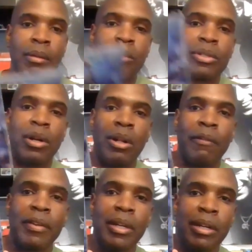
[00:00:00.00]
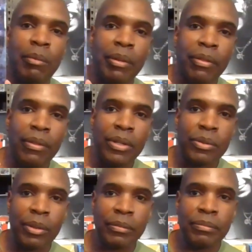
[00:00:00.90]
We'll start off here with this
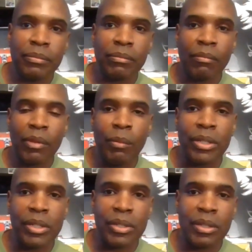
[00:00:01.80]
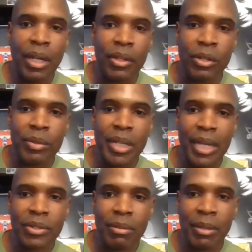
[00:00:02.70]
one, which is the New
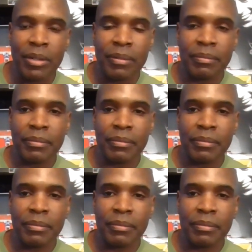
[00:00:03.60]
Testament,